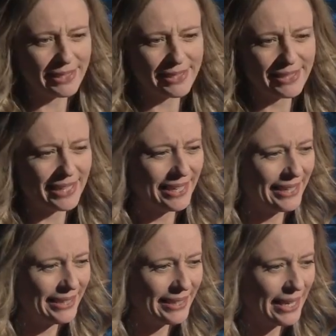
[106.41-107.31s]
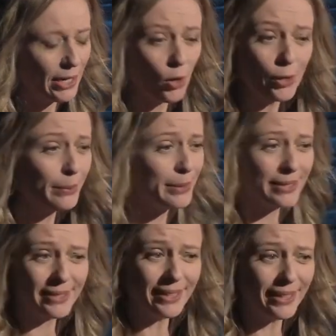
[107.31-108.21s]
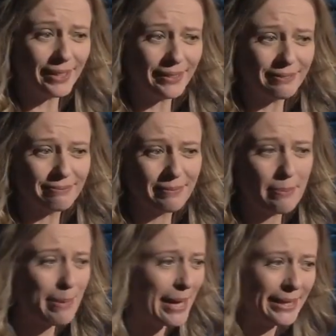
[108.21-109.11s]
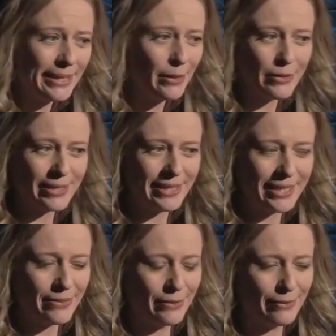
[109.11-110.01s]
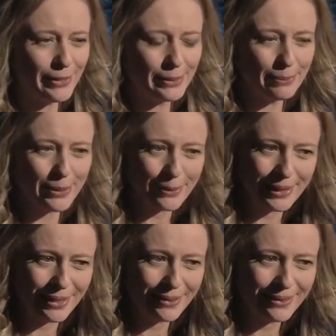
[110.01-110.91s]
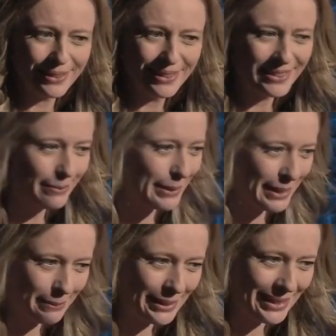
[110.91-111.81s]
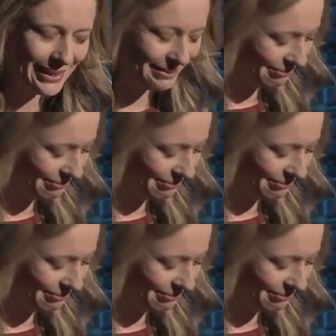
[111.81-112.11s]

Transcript: as, say, a Hollywood star abandoning her successful film career to become a nun.